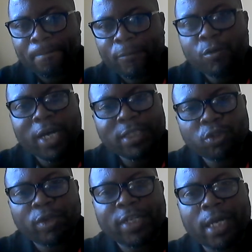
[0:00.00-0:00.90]
We are still
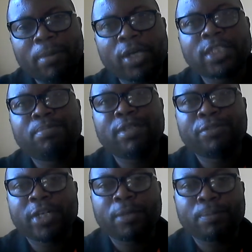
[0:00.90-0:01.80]
talking about the
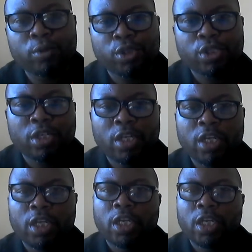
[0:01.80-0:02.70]
behavioral approach.
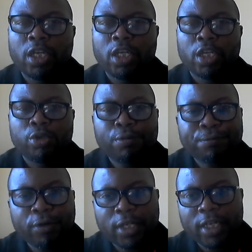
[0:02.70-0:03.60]
Don't
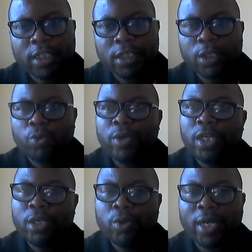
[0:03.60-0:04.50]
forget, we
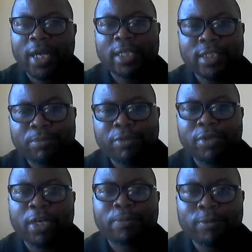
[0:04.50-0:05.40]
look at
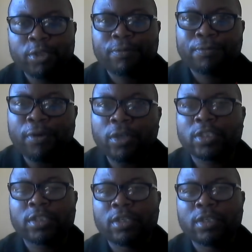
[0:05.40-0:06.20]
behavioral approach first